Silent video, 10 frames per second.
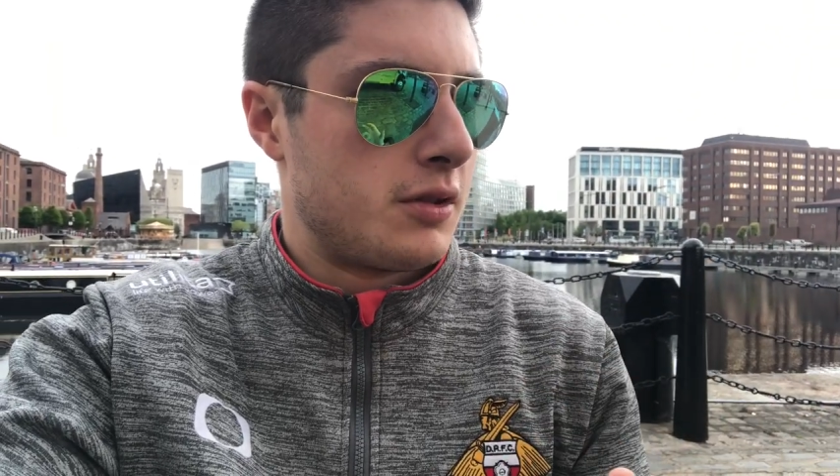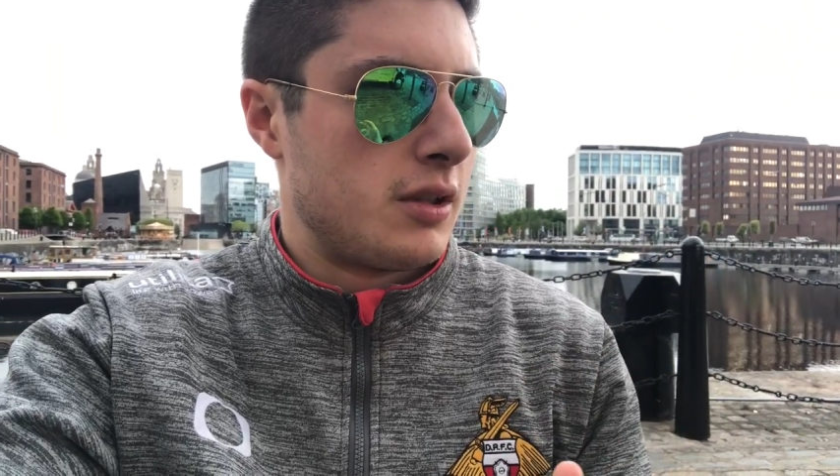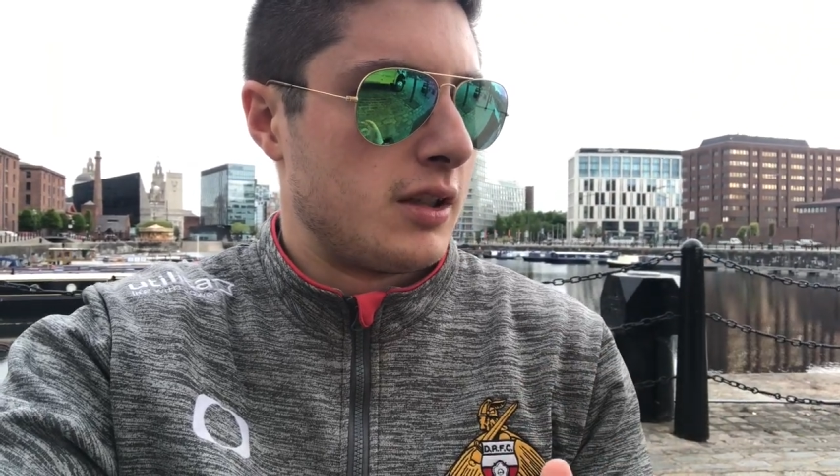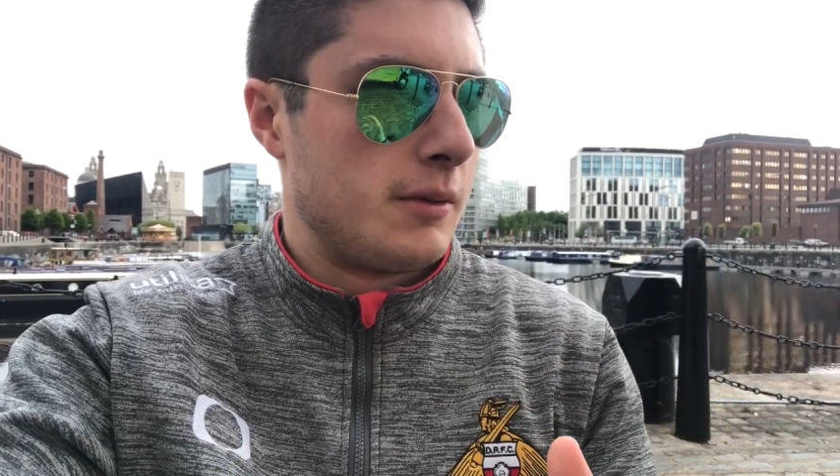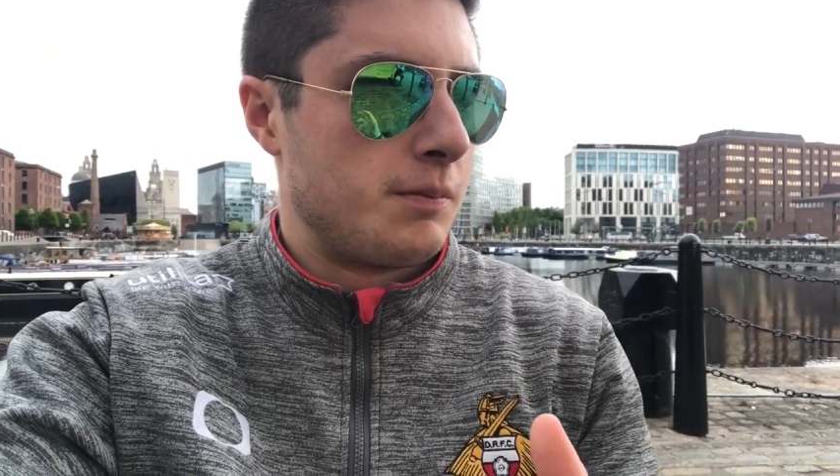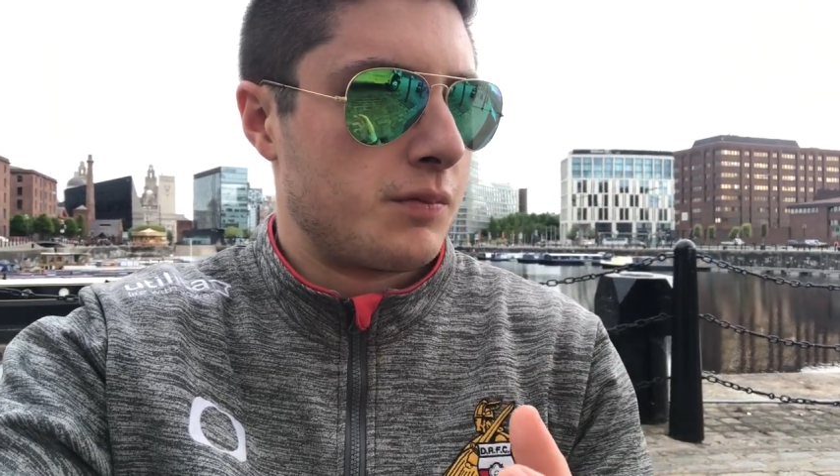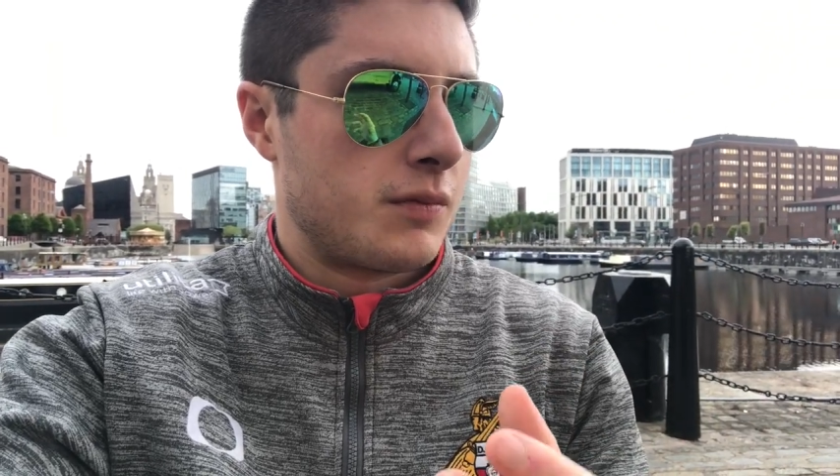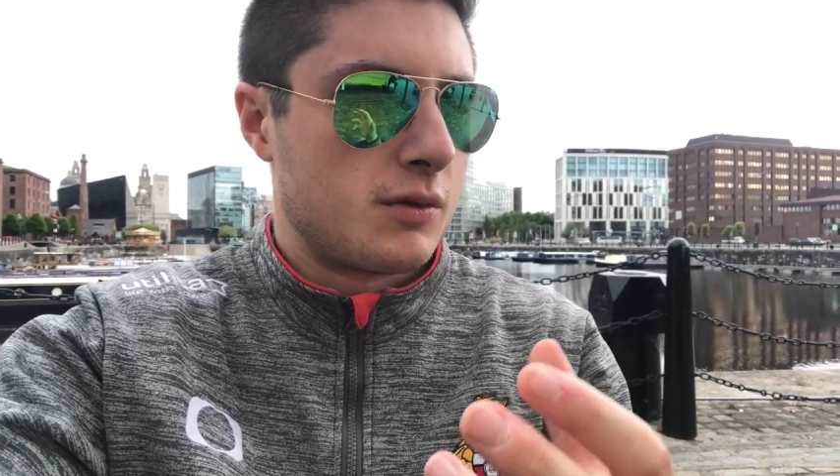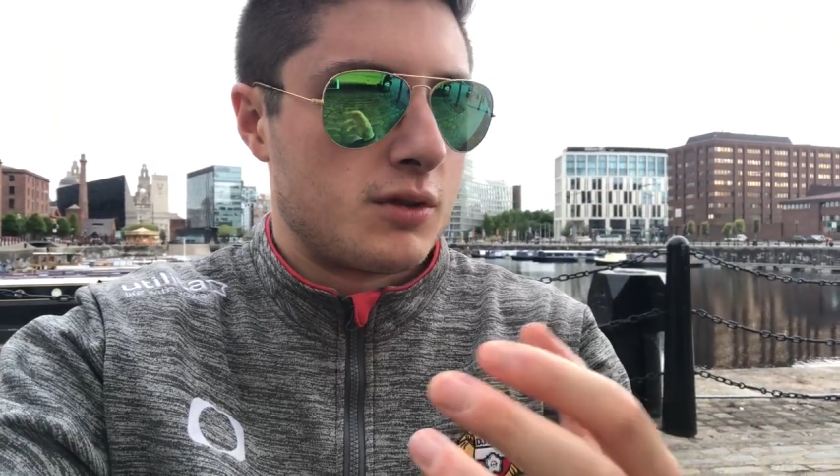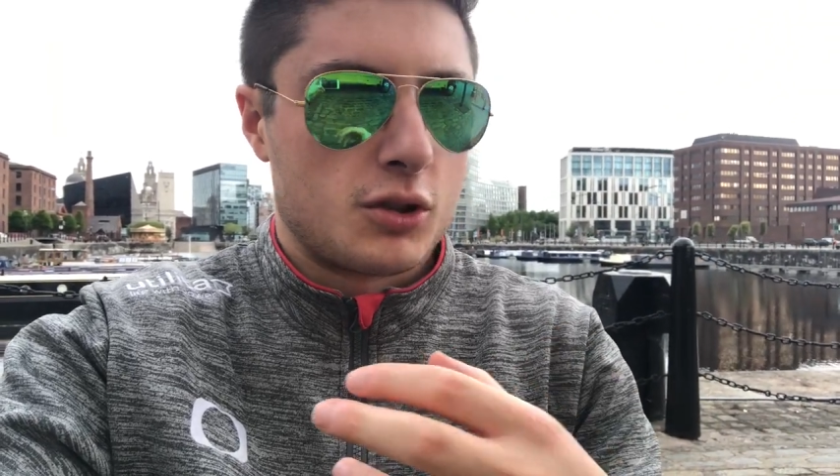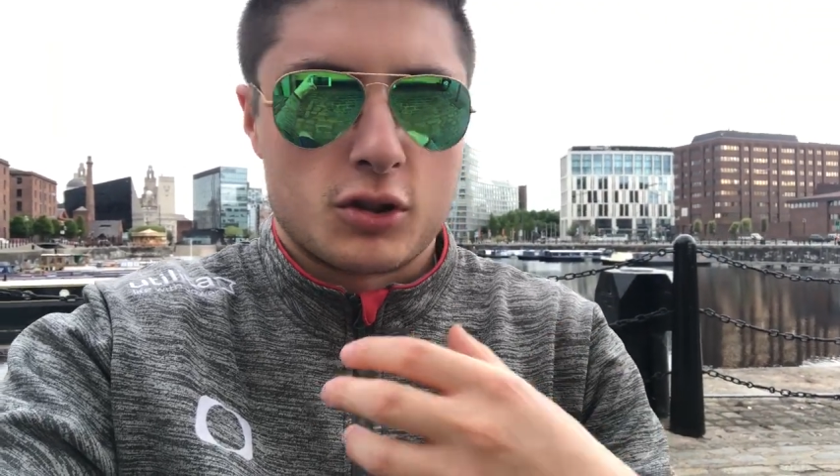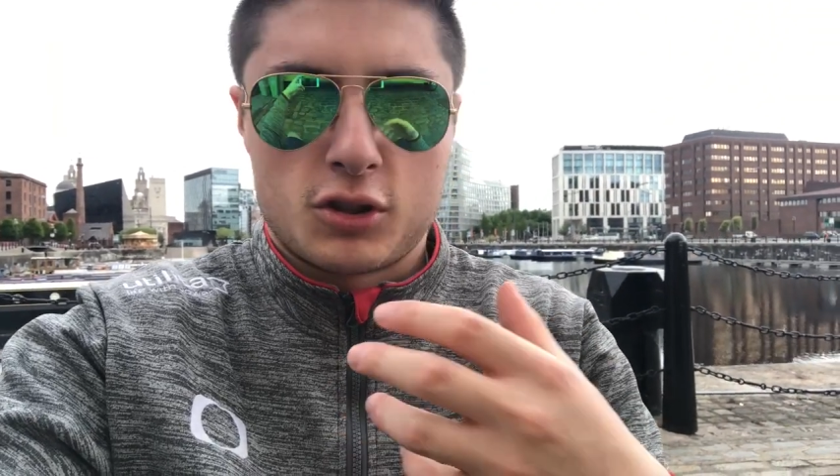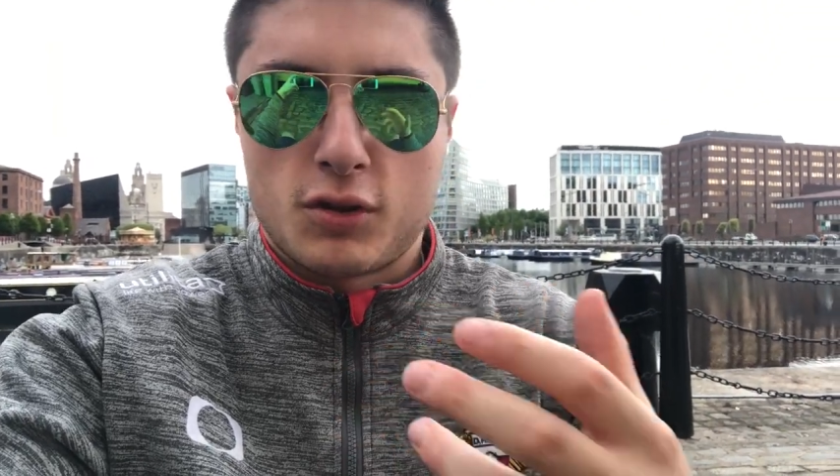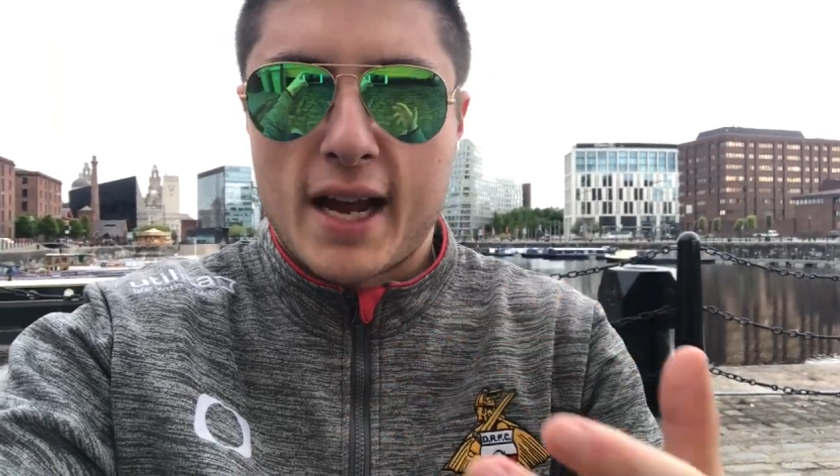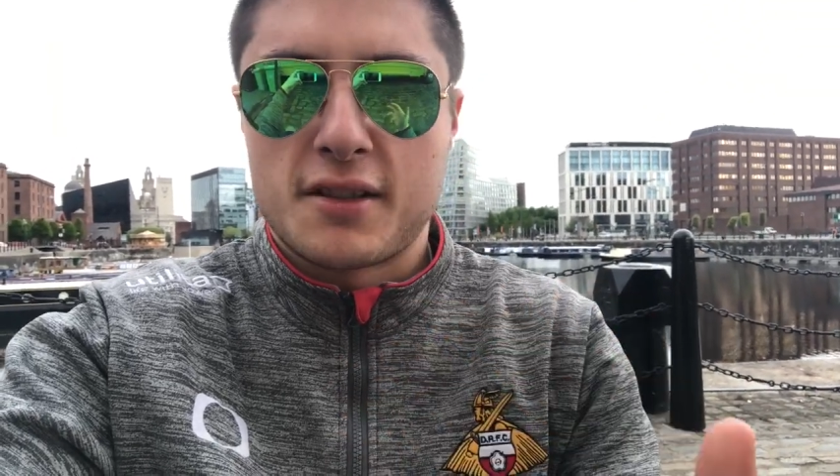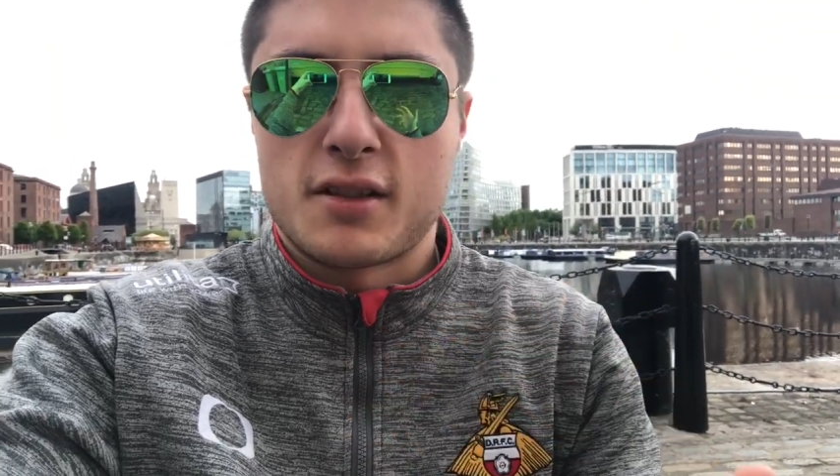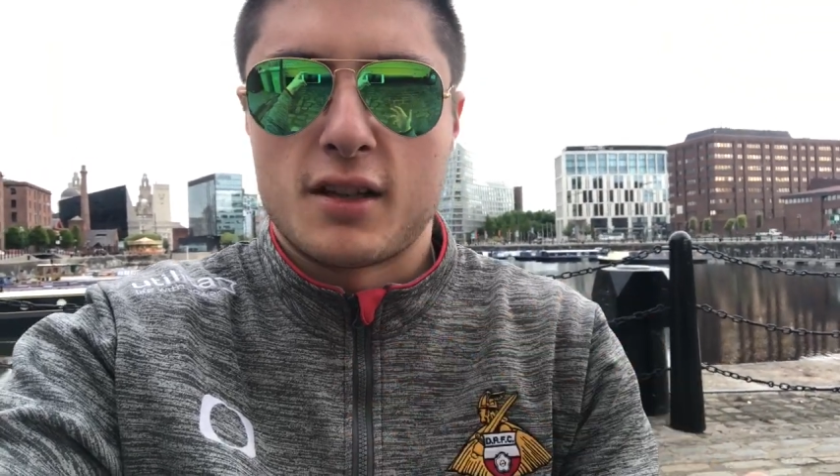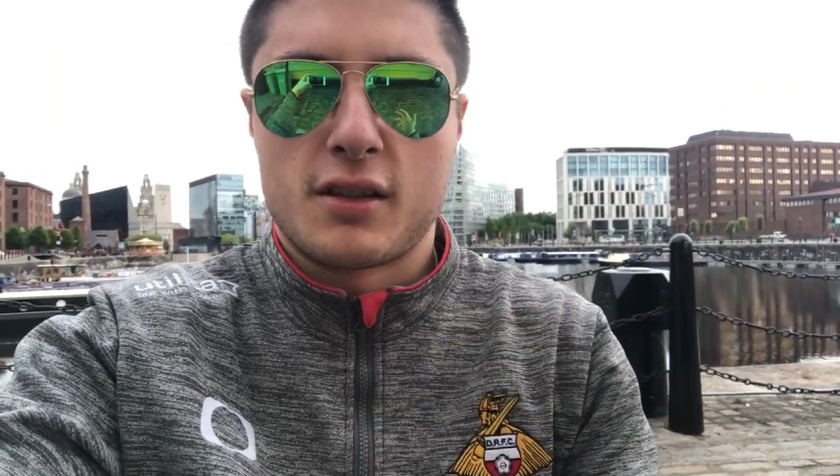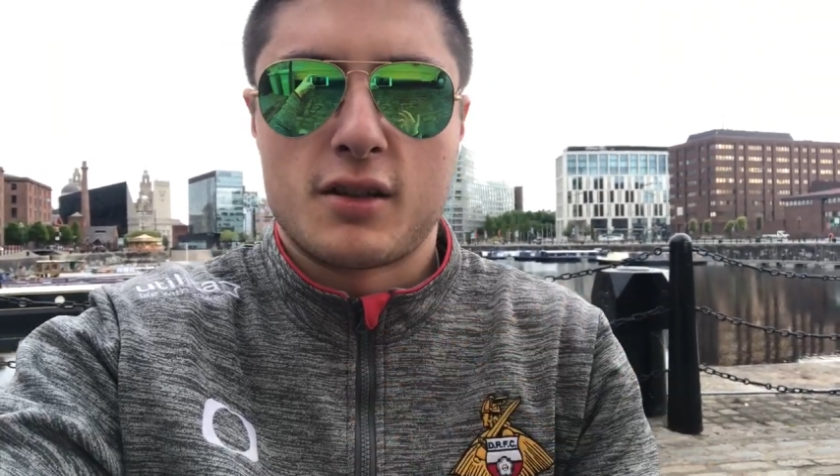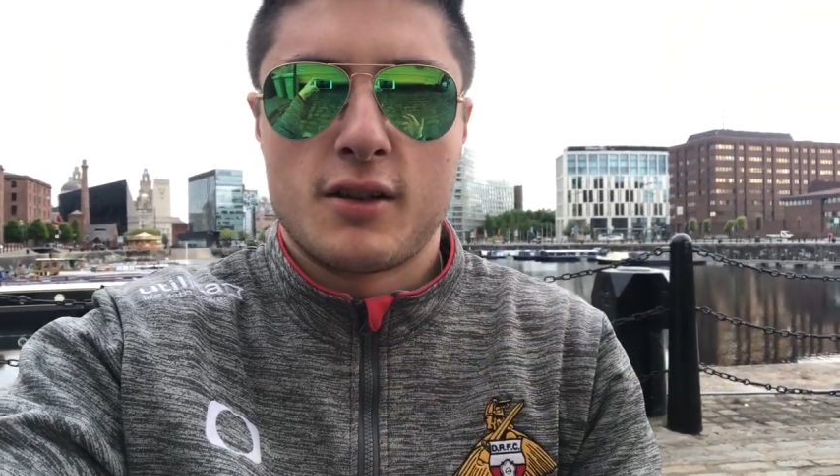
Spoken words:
to sort of stress that